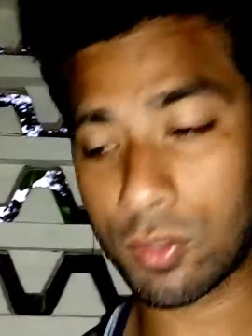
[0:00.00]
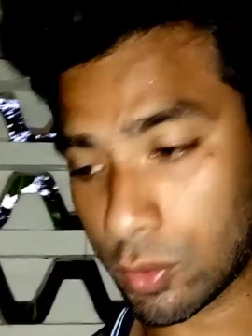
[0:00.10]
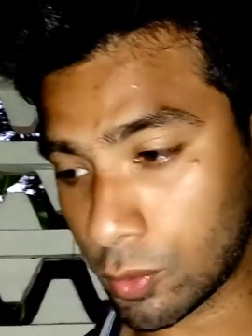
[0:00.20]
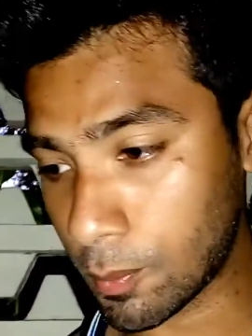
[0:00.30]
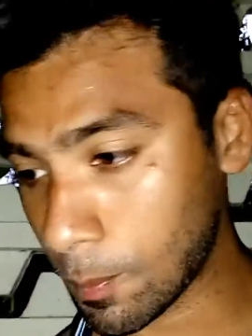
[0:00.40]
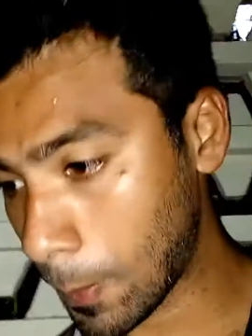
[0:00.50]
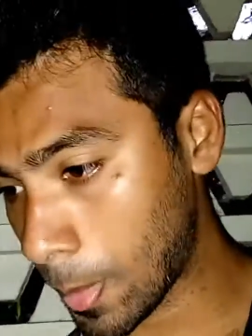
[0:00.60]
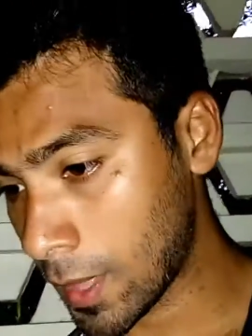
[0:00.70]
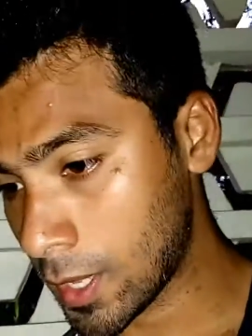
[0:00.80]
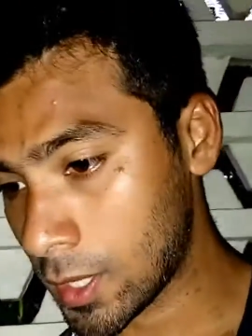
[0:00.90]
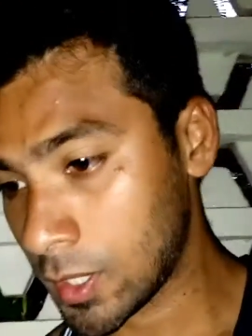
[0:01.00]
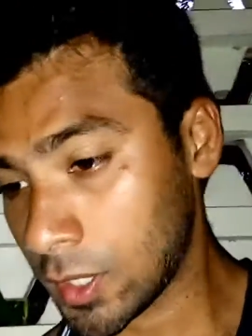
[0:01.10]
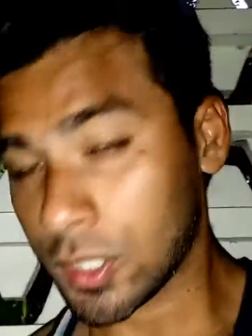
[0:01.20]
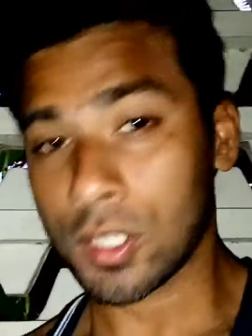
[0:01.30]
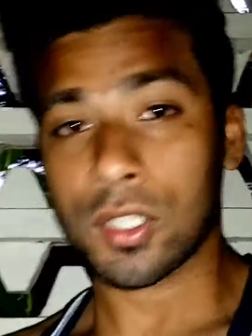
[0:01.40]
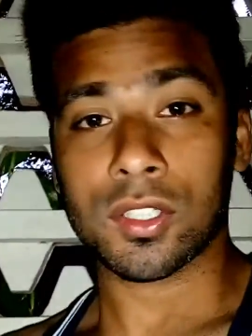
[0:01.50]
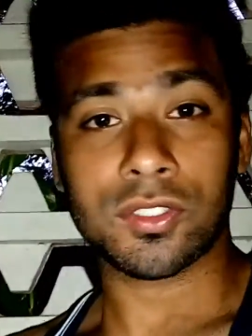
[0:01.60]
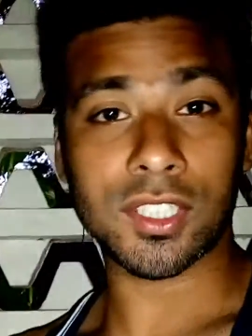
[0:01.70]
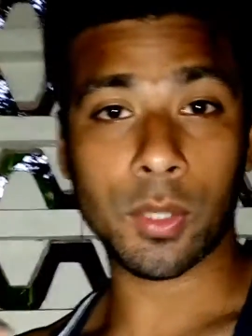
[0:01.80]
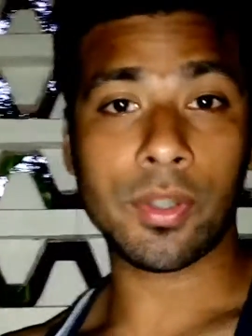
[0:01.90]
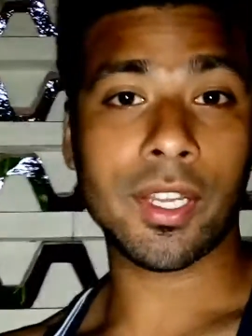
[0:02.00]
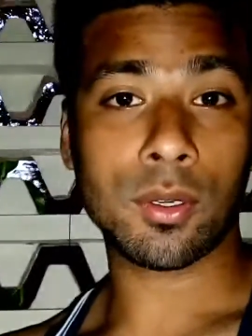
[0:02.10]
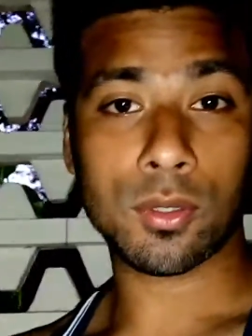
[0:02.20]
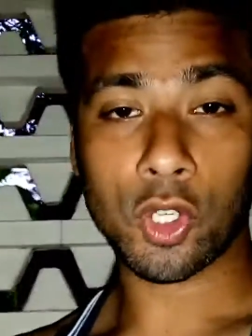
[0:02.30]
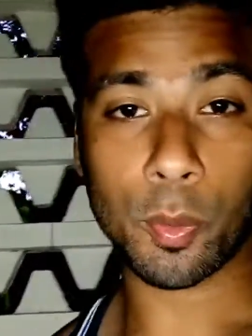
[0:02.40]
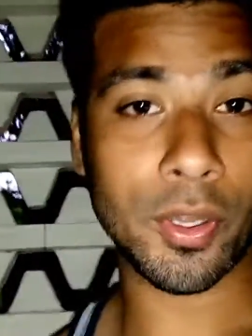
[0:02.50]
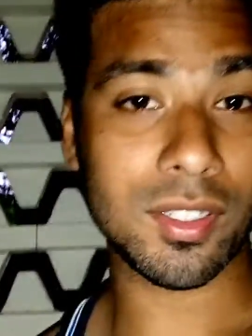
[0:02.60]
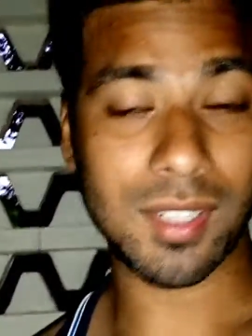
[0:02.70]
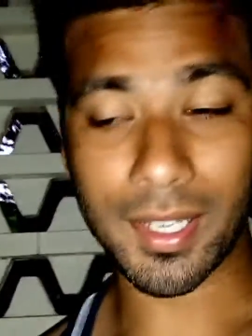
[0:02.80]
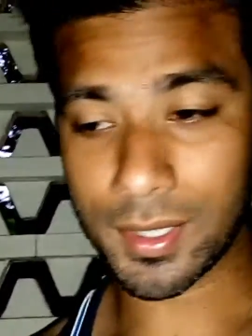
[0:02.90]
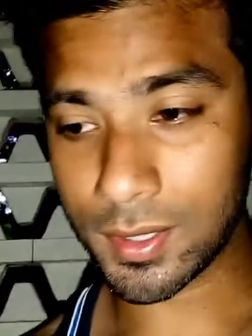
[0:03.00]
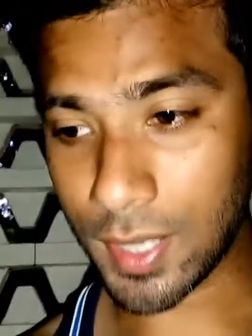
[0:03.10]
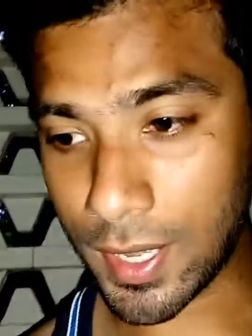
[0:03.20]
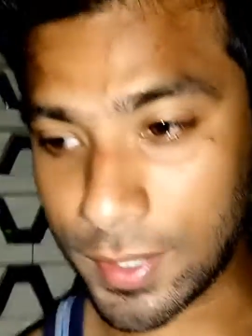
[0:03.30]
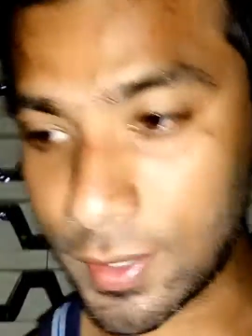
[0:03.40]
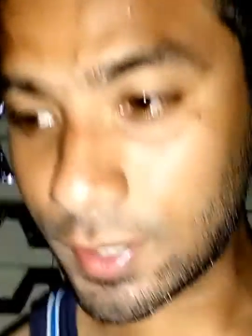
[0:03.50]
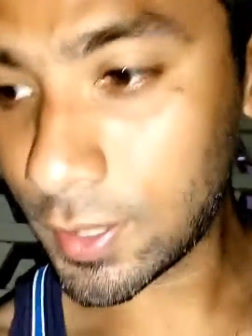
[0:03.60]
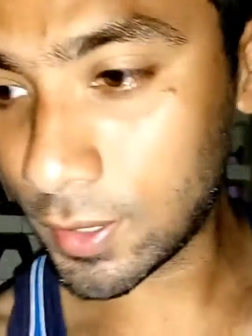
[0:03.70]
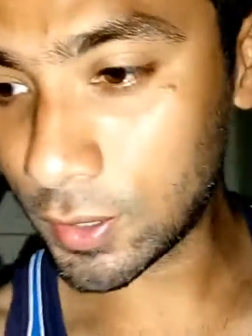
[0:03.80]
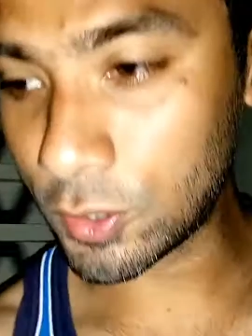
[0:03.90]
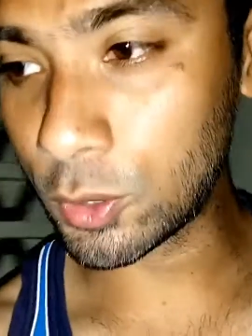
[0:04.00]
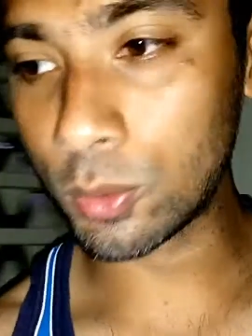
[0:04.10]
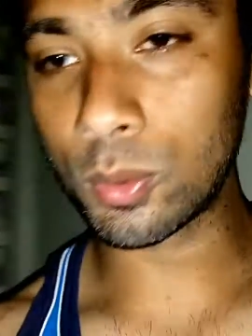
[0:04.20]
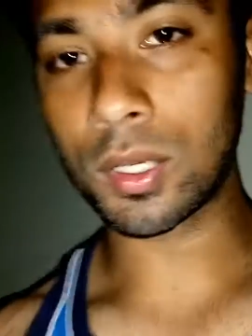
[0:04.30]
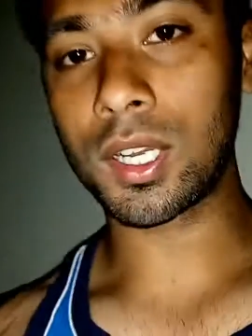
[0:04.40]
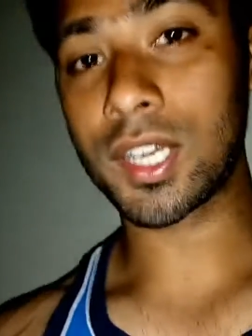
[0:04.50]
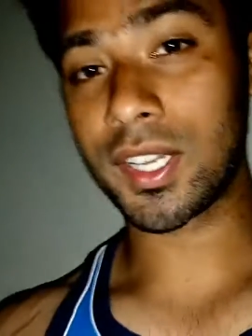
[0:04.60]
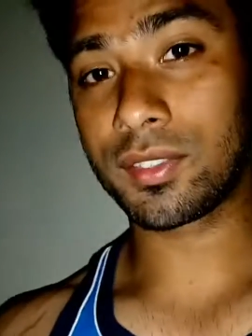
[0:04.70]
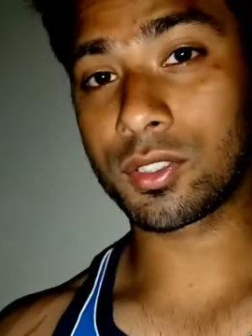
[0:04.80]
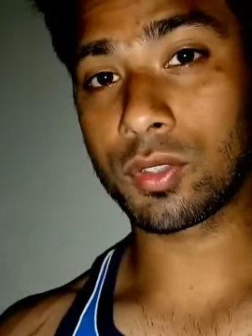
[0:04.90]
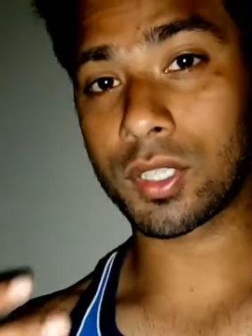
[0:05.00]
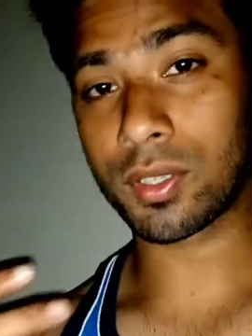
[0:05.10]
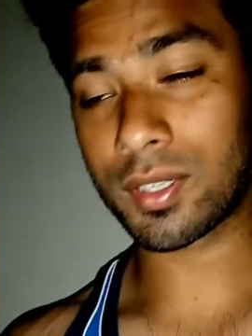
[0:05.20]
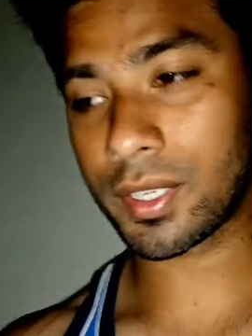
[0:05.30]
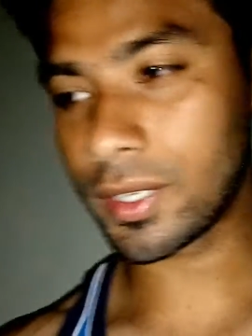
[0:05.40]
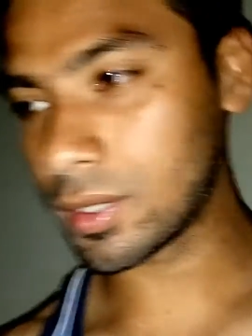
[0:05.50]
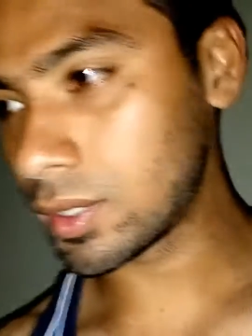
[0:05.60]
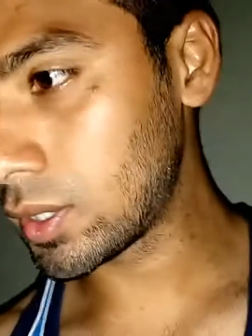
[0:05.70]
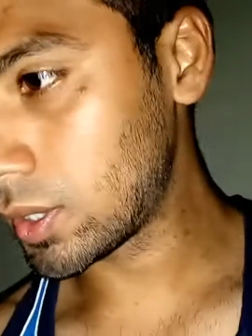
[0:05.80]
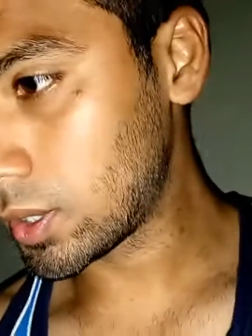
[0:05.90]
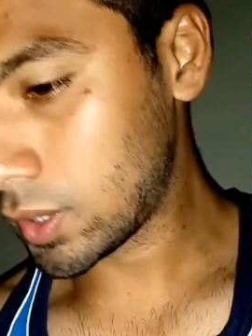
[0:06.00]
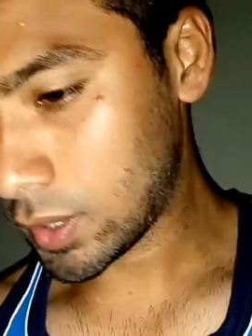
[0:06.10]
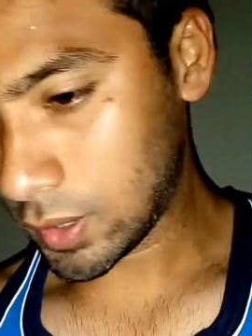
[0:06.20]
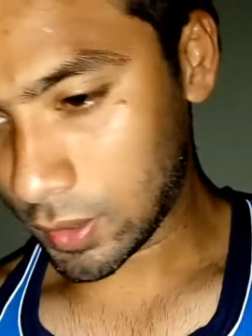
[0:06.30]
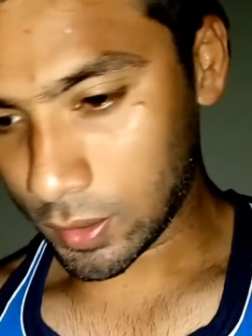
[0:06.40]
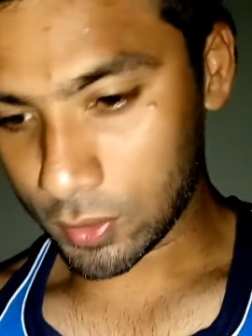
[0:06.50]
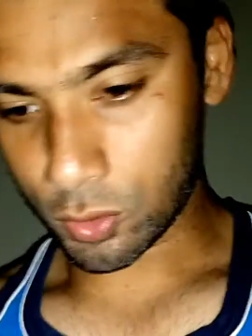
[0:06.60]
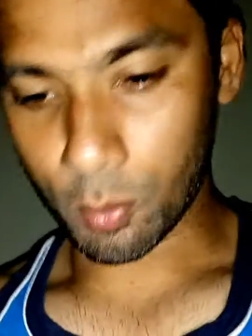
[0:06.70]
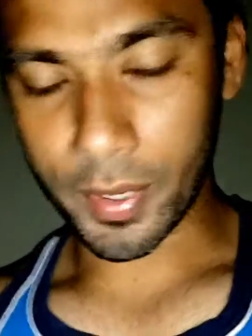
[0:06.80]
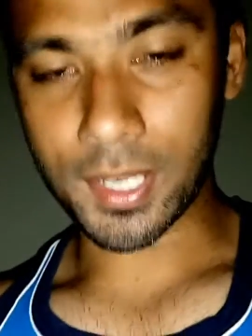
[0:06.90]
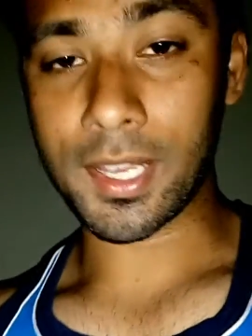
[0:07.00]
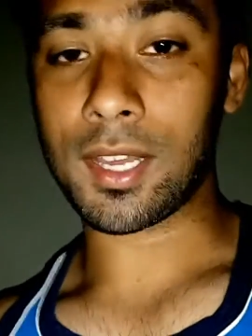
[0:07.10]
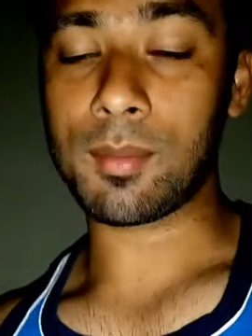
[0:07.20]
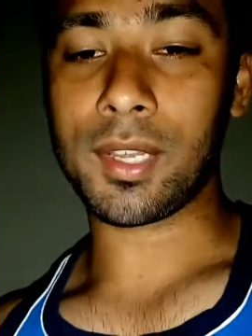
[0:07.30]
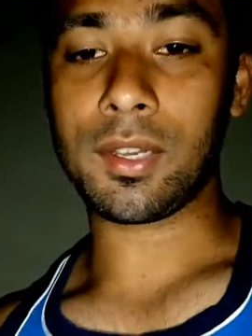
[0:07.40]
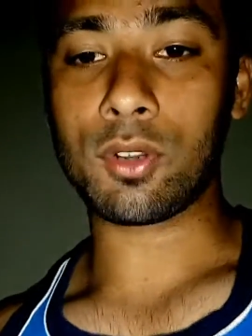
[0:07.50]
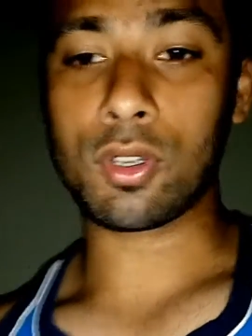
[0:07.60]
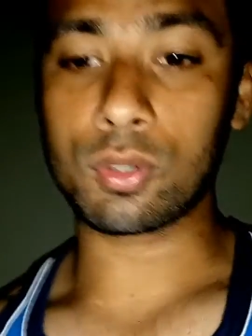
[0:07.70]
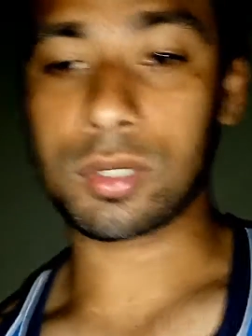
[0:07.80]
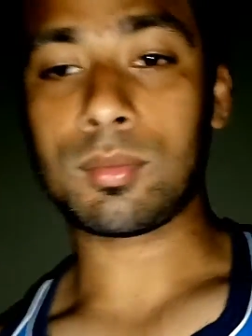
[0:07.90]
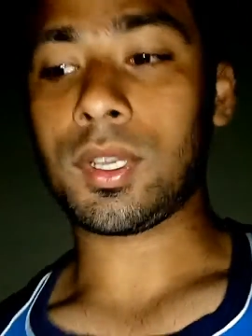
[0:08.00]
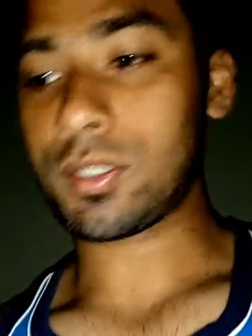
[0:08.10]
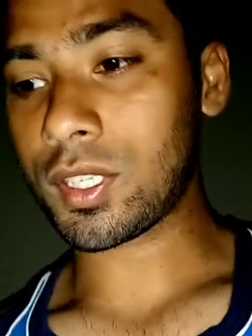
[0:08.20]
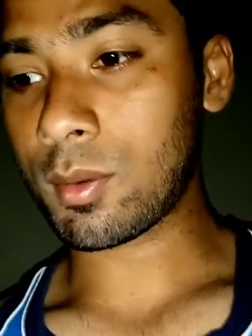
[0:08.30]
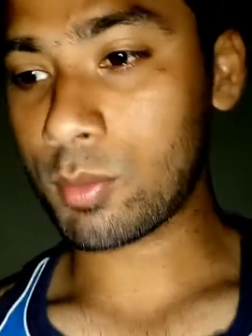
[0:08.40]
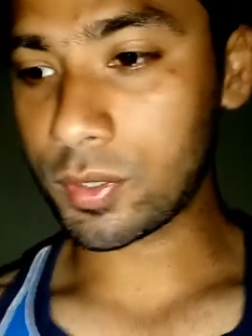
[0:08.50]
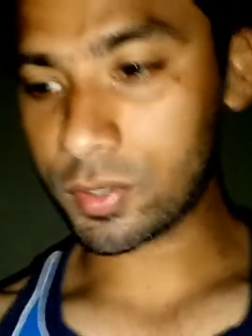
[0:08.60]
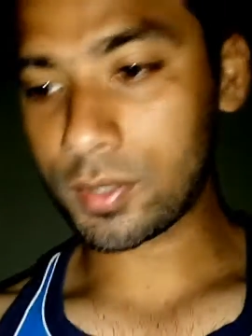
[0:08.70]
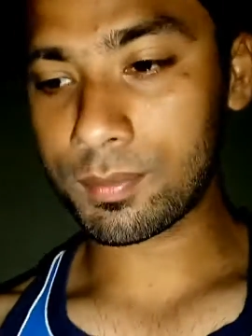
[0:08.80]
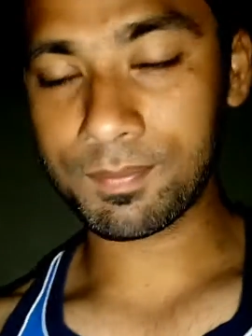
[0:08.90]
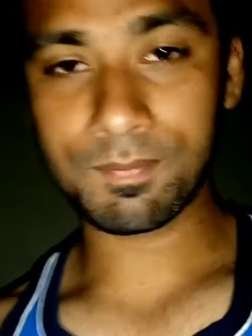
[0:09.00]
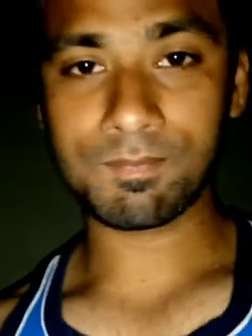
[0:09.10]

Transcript: So check the video out. Hope you guys like it and do give this workout a try. So mainly going to do some isolated movements.